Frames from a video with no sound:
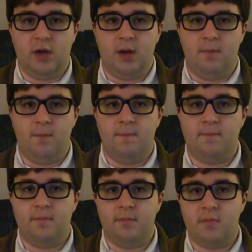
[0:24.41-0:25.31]

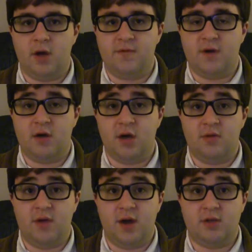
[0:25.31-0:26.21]
I found
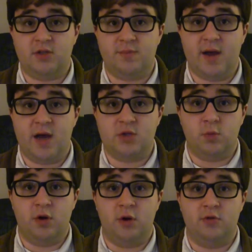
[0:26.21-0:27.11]
out that I just passed
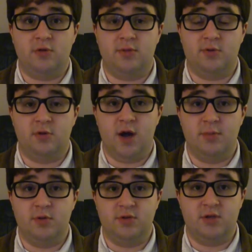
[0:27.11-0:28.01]
100
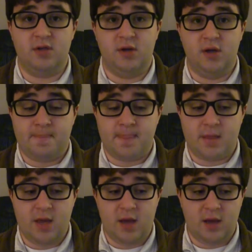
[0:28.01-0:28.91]
subscribers.
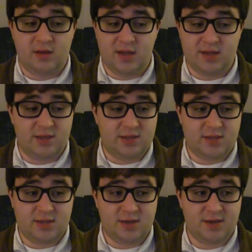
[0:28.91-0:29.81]
Yeah,
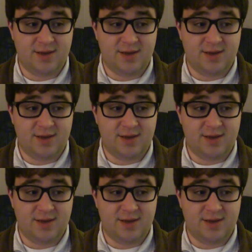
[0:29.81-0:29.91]
it's...